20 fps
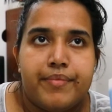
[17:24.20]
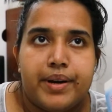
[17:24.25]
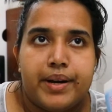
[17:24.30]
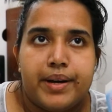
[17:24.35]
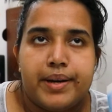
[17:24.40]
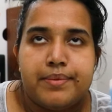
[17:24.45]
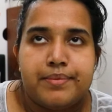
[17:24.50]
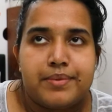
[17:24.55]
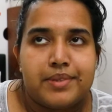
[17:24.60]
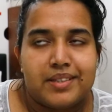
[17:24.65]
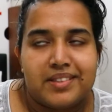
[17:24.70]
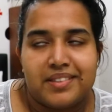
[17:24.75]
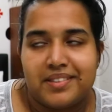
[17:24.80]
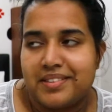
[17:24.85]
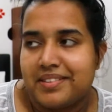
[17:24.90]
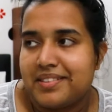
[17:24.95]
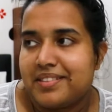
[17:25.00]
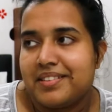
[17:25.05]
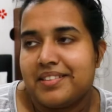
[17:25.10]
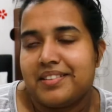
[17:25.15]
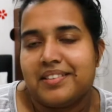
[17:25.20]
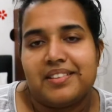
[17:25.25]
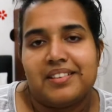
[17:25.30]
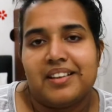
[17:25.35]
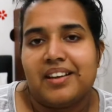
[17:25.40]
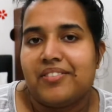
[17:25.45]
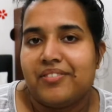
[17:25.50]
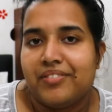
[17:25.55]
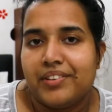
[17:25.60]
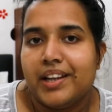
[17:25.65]
I'm just
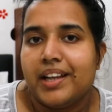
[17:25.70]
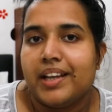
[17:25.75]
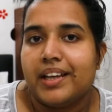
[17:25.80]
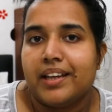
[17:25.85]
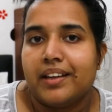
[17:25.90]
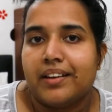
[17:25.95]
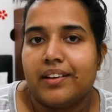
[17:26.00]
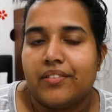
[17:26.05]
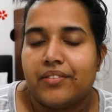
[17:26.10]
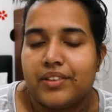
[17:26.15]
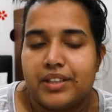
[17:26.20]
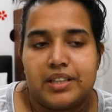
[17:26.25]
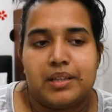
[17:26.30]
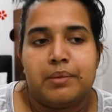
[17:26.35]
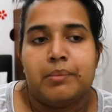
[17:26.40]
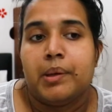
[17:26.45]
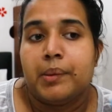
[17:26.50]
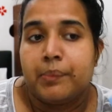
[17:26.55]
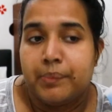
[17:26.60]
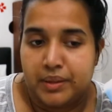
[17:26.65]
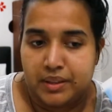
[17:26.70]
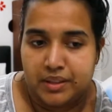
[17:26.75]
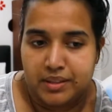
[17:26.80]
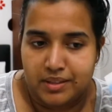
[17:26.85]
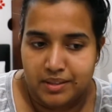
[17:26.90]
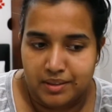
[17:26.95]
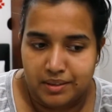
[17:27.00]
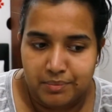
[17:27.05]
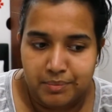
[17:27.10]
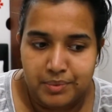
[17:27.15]
not feeling it. Every time I pick
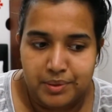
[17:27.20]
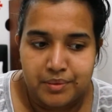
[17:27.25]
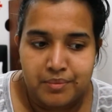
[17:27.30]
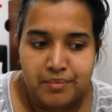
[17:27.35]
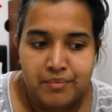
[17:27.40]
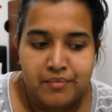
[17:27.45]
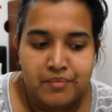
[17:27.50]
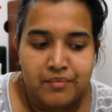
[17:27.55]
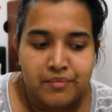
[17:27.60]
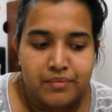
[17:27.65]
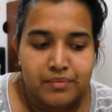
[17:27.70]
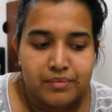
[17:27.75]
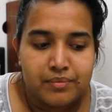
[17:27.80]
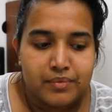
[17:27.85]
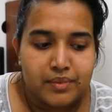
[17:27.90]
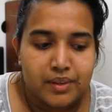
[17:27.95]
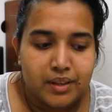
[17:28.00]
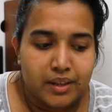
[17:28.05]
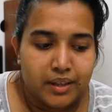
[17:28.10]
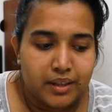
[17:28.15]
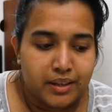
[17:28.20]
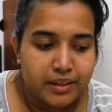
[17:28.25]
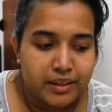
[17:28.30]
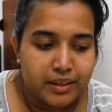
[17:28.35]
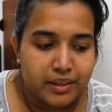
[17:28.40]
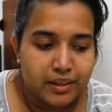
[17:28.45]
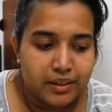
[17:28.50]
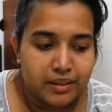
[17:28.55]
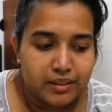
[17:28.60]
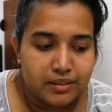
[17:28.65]
this up,
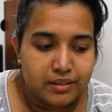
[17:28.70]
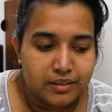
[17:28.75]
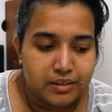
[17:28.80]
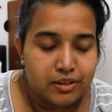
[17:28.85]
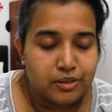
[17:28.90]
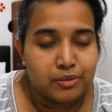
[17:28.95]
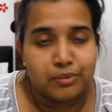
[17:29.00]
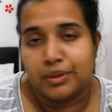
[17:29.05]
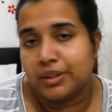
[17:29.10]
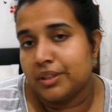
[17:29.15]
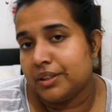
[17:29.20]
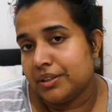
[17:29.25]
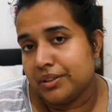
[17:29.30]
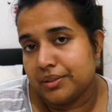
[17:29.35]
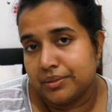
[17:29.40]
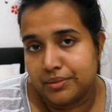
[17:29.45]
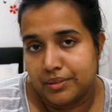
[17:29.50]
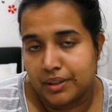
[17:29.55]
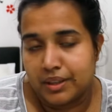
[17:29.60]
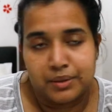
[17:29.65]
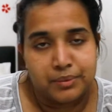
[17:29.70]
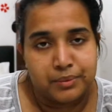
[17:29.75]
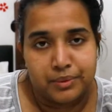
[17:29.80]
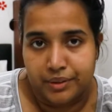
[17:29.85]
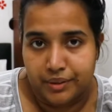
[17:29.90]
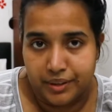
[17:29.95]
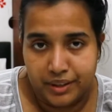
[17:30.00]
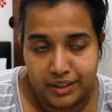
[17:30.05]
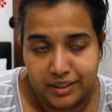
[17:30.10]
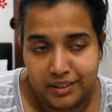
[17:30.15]
I don't want to
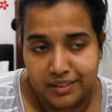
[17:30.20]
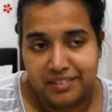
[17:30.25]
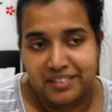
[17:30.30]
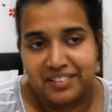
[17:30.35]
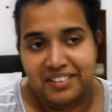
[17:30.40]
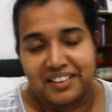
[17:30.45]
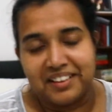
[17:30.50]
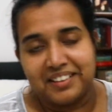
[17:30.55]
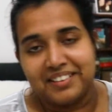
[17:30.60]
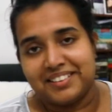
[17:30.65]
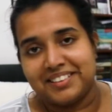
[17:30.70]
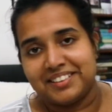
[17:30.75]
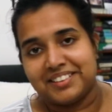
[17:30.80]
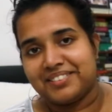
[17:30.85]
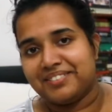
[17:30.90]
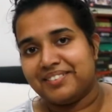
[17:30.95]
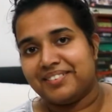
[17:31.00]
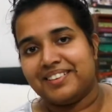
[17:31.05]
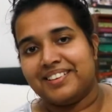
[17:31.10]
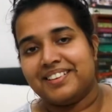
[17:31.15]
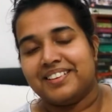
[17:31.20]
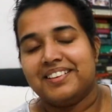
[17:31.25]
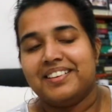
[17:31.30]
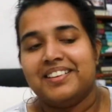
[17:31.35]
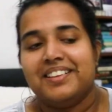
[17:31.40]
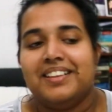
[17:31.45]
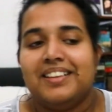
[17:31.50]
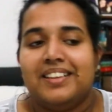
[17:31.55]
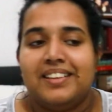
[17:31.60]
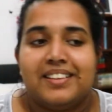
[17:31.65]
read this.
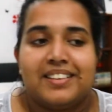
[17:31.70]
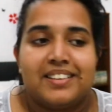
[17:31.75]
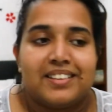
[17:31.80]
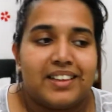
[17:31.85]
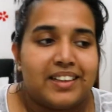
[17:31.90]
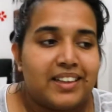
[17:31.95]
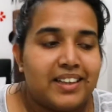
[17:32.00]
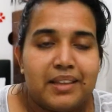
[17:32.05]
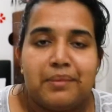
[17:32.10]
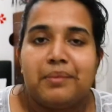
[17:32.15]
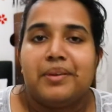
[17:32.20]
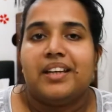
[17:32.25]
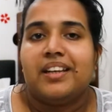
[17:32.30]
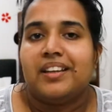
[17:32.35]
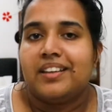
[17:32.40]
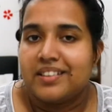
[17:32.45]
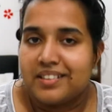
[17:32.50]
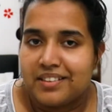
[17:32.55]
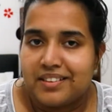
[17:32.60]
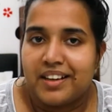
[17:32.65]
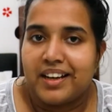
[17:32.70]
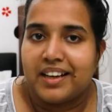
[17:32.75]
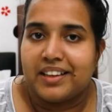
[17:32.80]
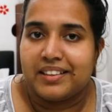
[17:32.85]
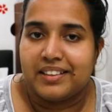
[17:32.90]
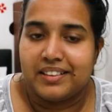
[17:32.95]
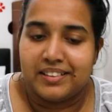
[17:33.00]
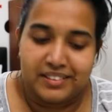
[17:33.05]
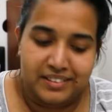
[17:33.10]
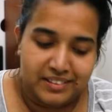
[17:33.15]
I keep getting
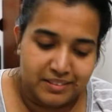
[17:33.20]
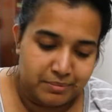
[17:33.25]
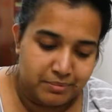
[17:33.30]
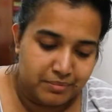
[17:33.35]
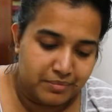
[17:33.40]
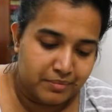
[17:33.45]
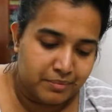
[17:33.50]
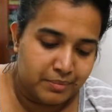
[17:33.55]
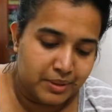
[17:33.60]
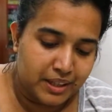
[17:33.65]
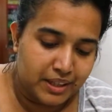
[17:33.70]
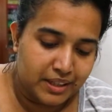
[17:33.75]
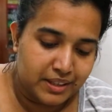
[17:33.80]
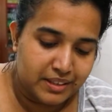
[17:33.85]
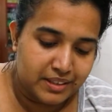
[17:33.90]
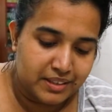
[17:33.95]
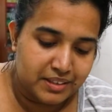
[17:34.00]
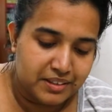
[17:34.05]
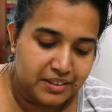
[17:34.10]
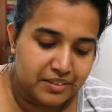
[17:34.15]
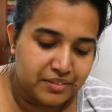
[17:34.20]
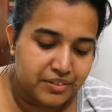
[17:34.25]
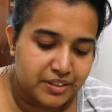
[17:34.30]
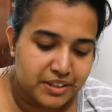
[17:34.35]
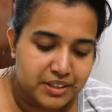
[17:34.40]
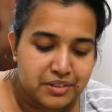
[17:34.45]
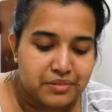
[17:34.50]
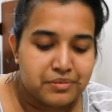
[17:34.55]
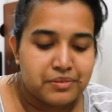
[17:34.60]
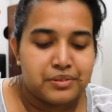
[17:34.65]
distracted. But the
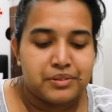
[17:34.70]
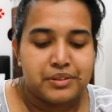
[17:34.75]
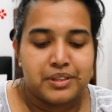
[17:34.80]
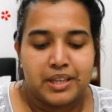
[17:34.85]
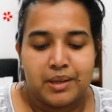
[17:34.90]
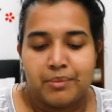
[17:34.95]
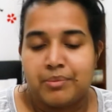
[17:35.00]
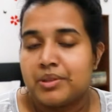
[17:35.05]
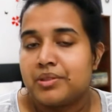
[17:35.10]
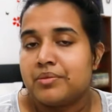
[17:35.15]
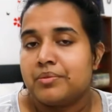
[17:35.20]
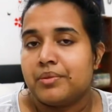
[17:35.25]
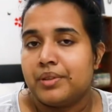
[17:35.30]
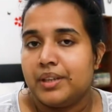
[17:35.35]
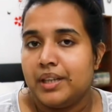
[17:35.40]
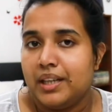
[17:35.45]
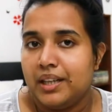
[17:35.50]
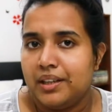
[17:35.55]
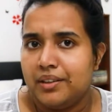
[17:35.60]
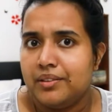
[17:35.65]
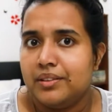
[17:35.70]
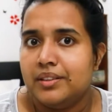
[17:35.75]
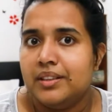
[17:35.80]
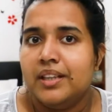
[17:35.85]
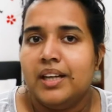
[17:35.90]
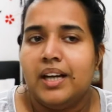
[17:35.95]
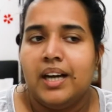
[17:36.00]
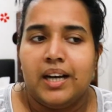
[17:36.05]
first few chapters were really good.